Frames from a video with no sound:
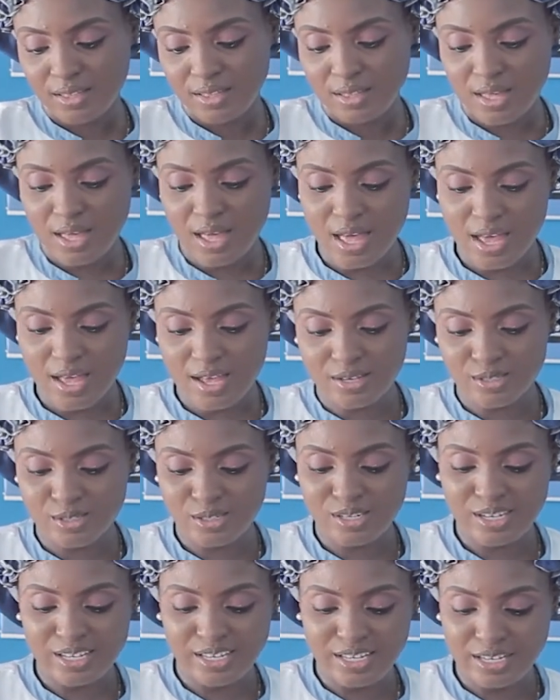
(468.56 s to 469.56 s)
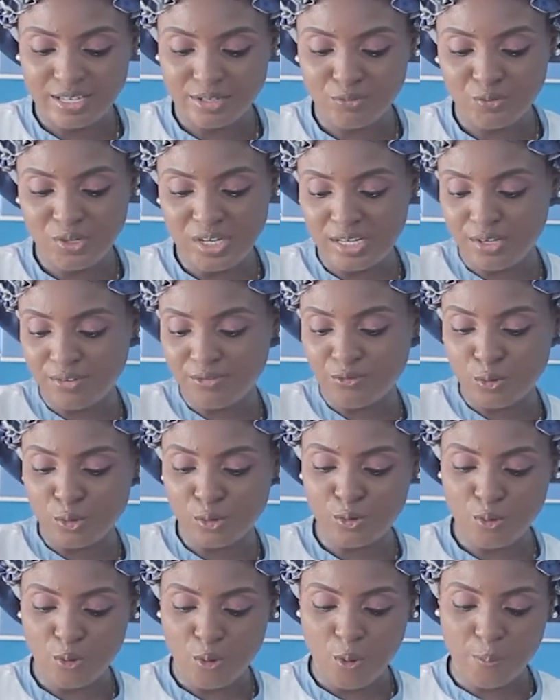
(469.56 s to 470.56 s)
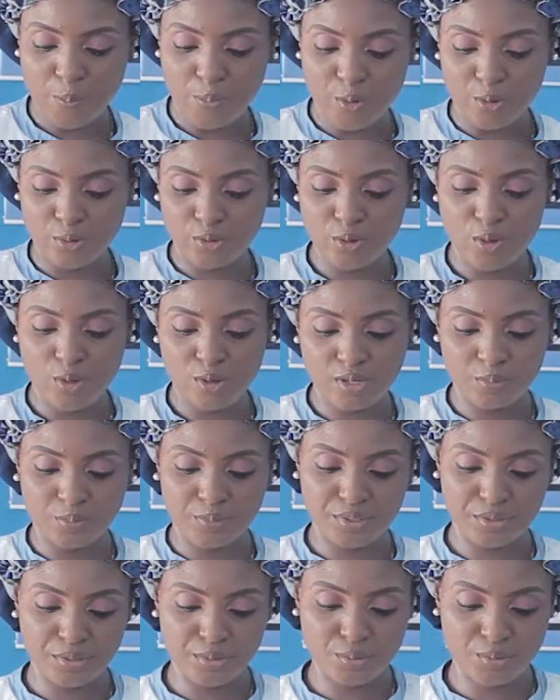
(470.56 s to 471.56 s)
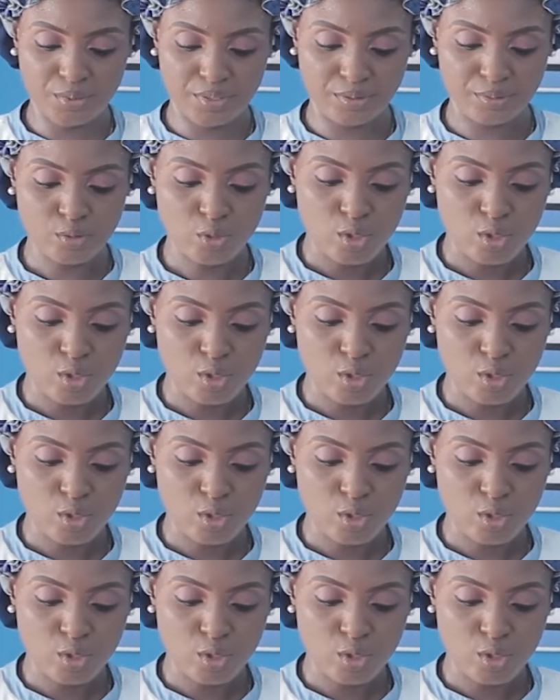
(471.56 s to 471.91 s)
and so that you can really follow up on all that we're doing.